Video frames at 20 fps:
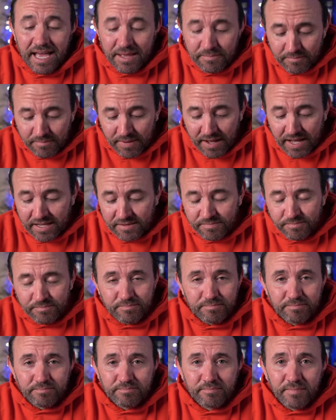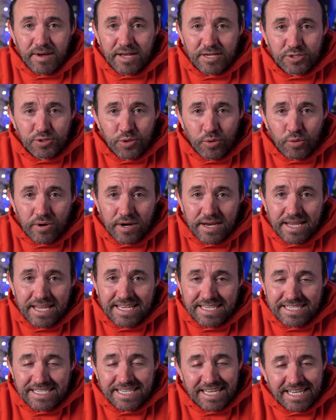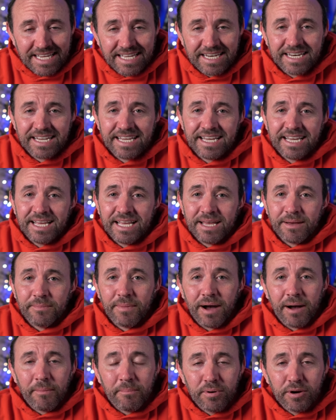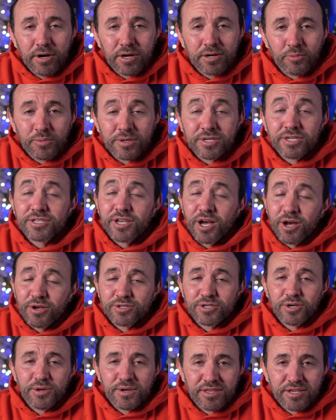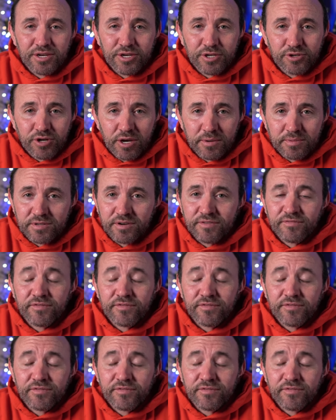my story is in my book, which is also in the description.